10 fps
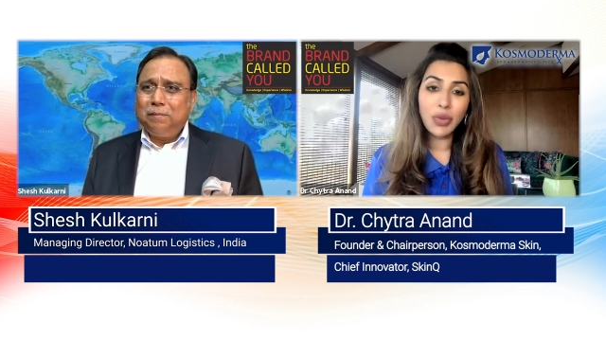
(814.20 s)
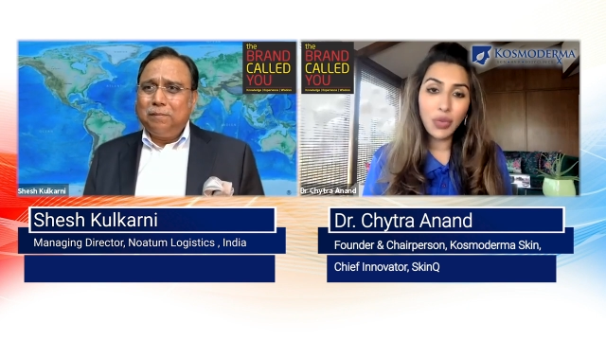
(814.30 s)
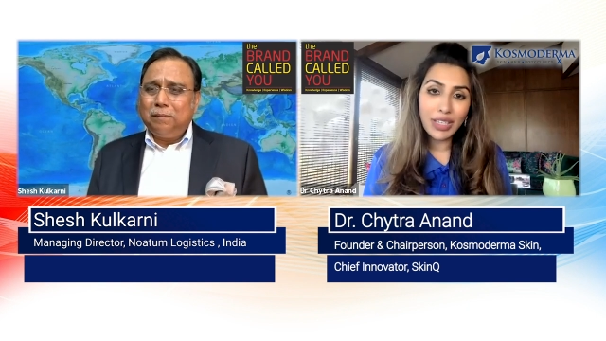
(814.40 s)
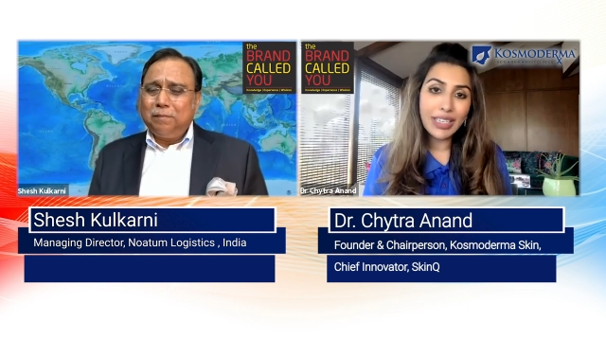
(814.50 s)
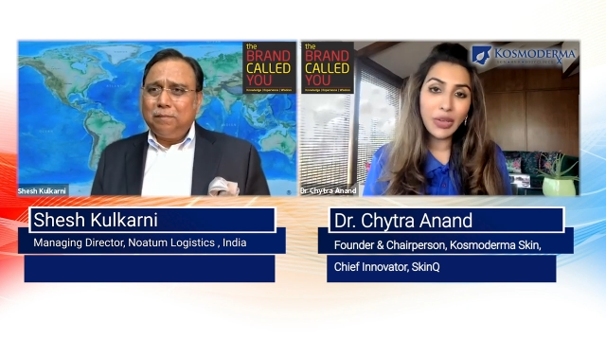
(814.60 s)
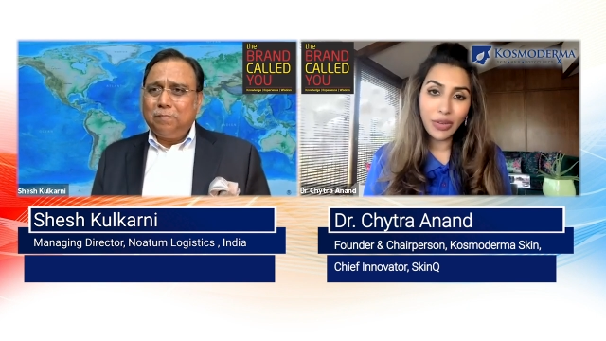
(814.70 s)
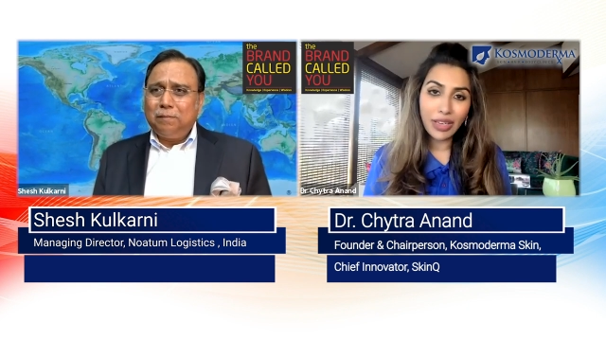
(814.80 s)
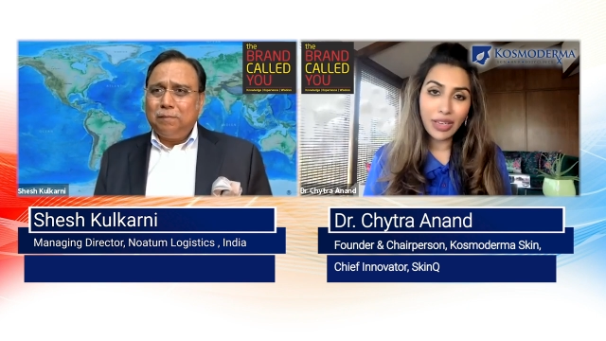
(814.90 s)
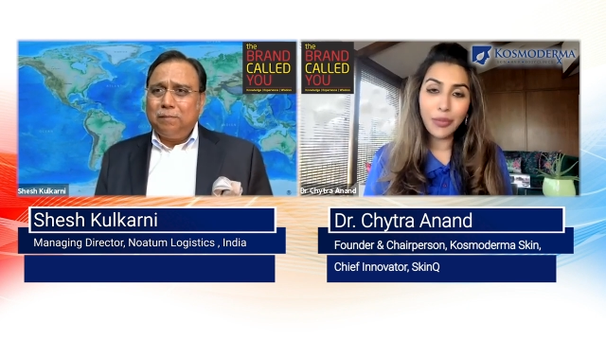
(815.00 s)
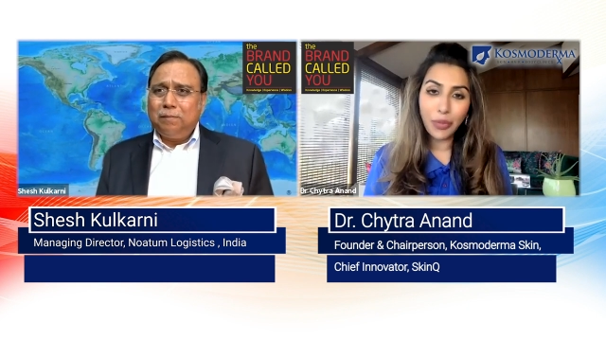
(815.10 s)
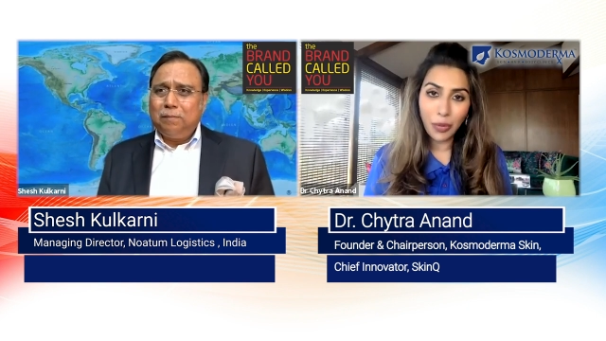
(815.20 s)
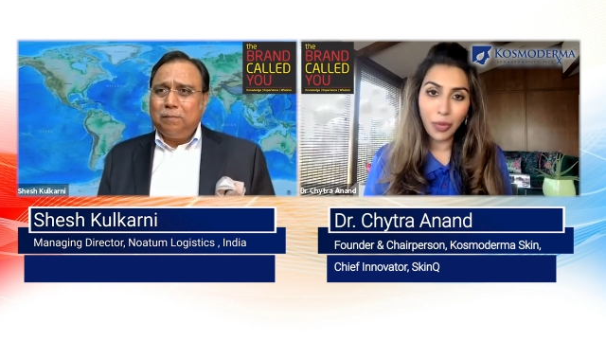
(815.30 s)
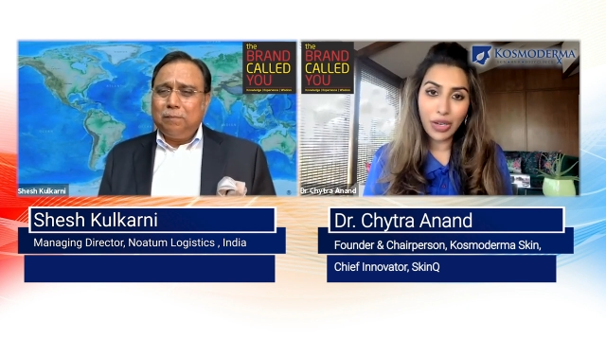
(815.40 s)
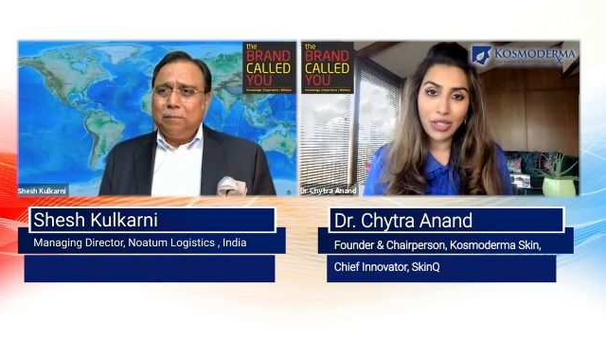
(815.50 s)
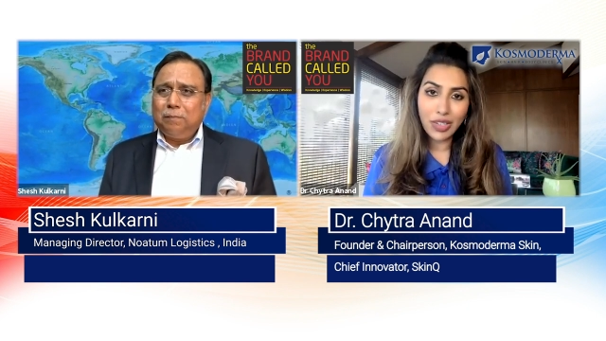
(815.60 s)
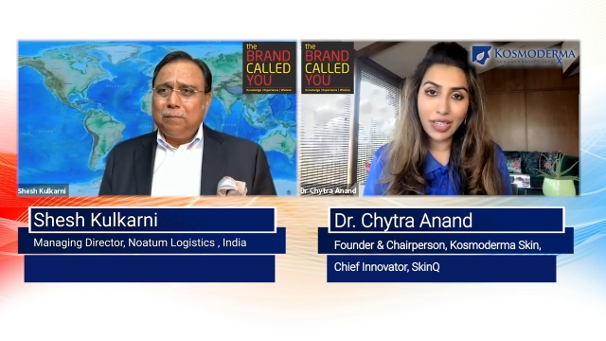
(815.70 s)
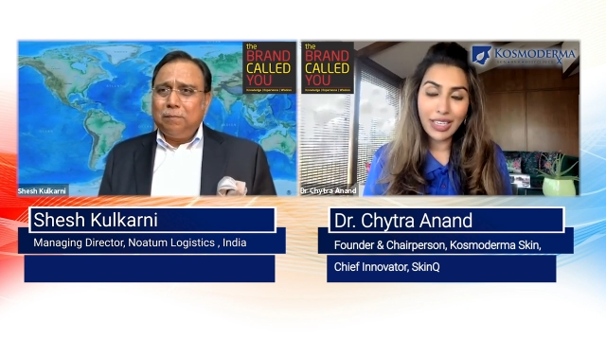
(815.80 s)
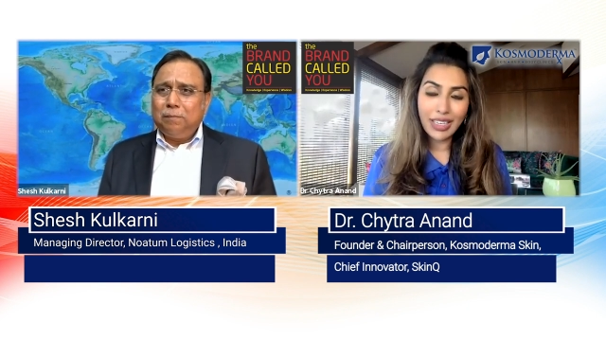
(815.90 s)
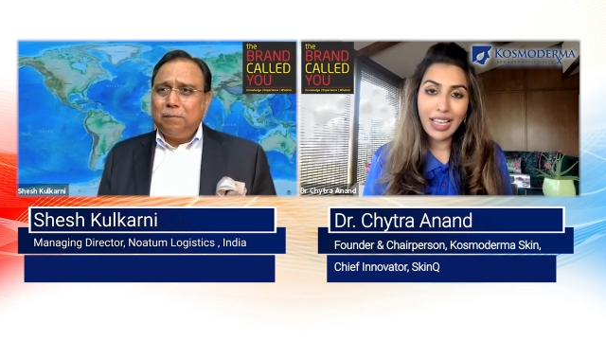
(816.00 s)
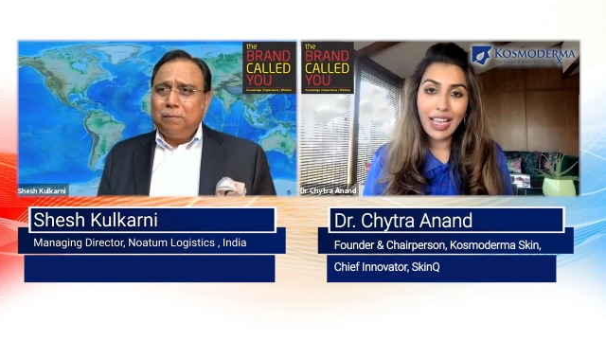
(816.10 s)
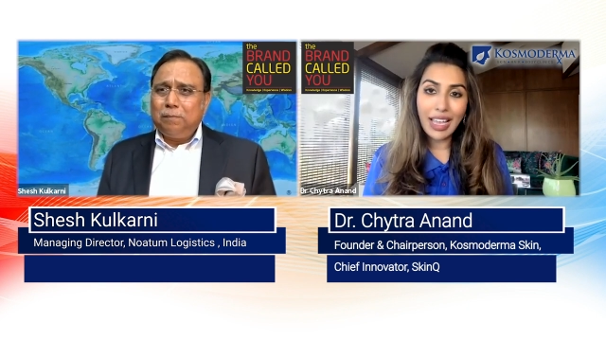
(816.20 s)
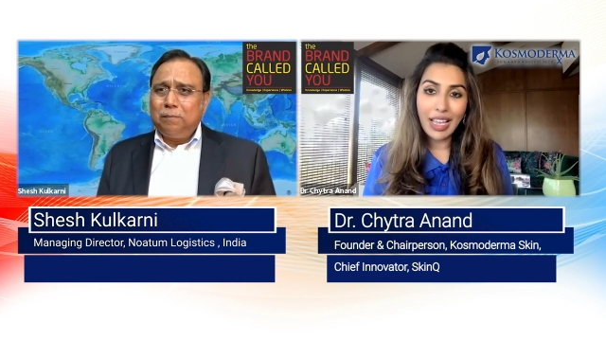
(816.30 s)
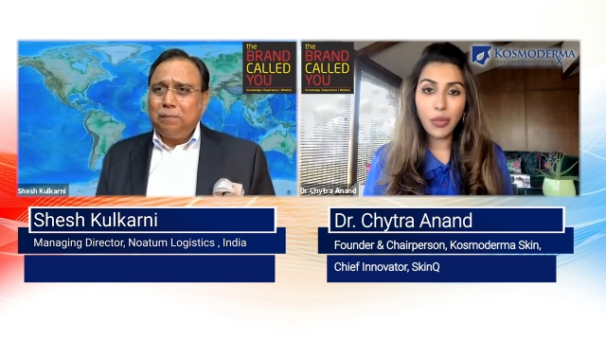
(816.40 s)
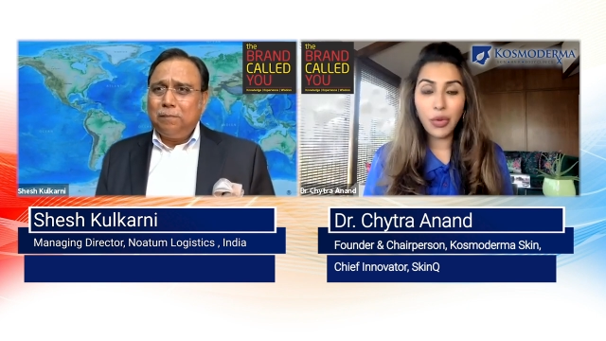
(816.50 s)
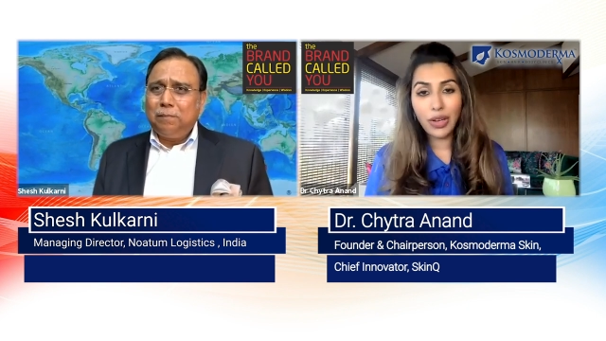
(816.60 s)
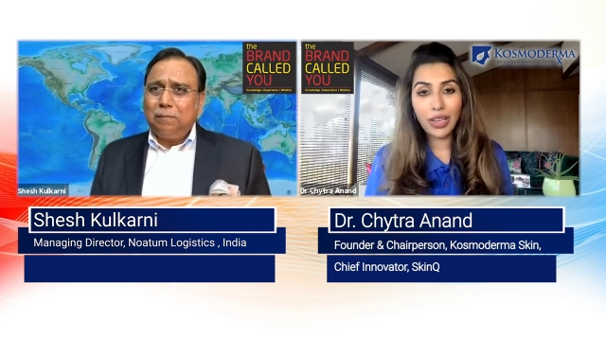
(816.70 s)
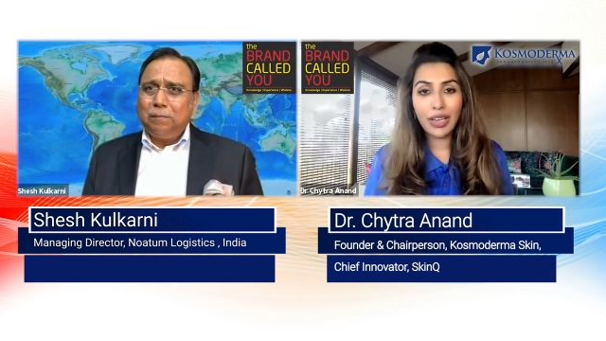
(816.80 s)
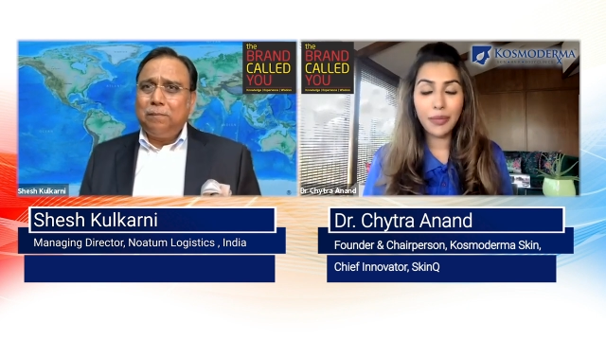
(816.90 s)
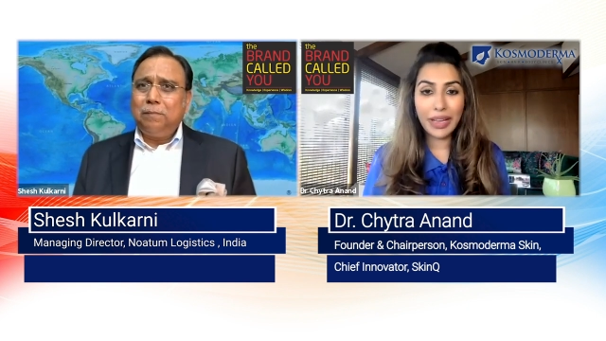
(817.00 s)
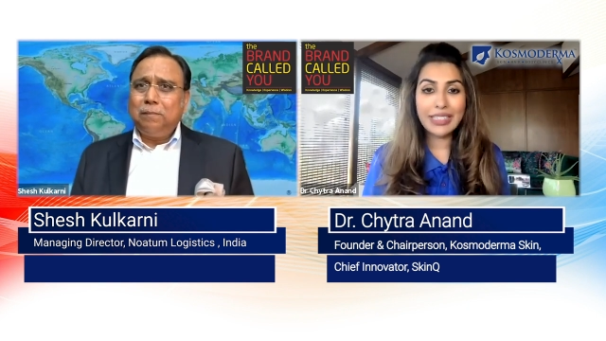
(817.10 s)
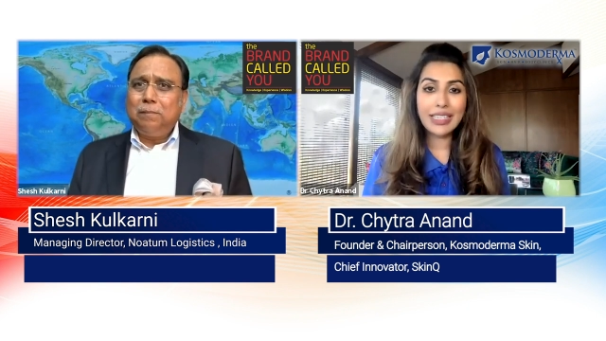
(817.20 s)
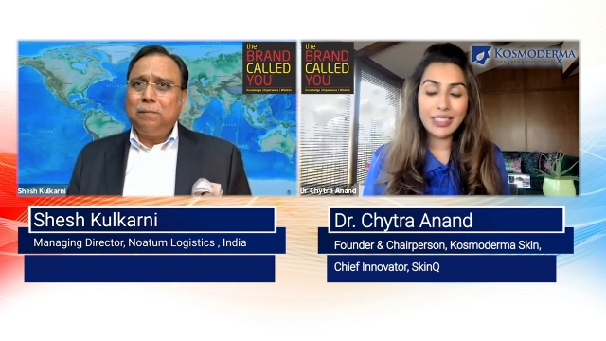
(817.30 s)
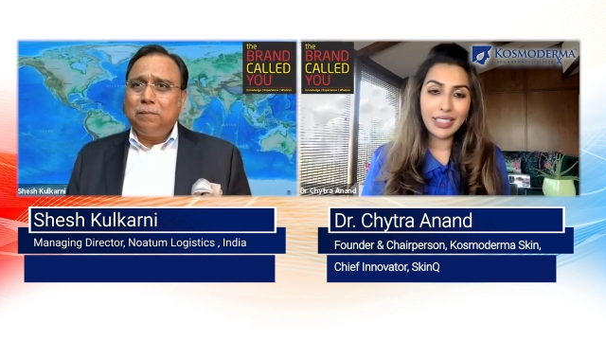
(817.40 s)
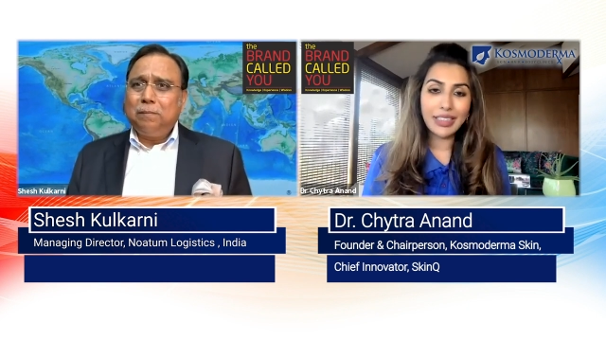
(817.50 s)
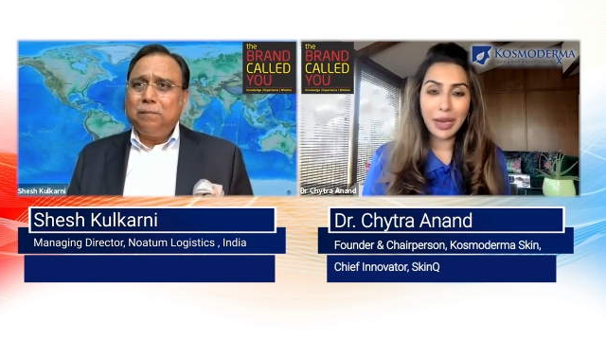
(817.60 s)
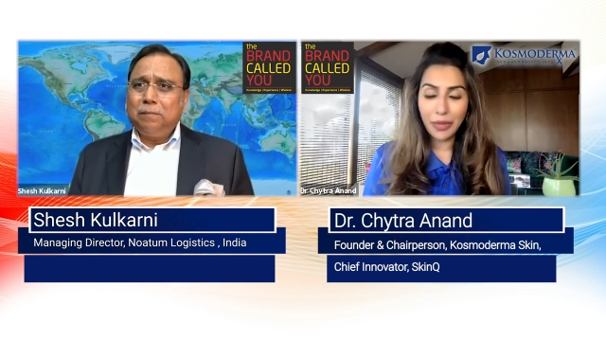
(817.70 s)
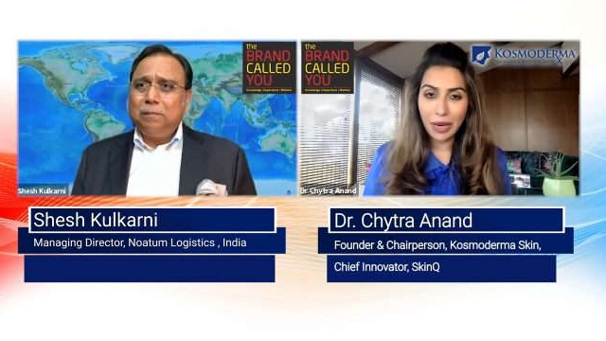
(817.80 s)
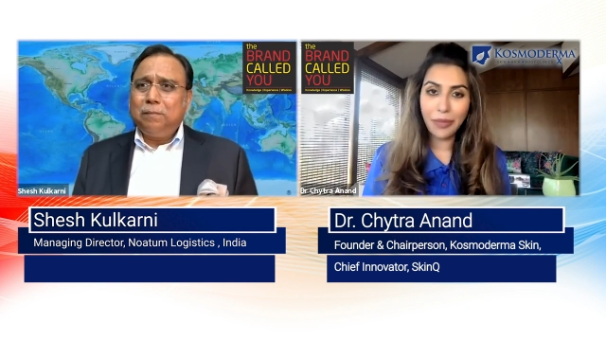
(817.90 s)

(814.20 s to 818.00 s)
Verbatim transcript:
Speaker 1: are really unique and proprietary. And we're looking at patenting them and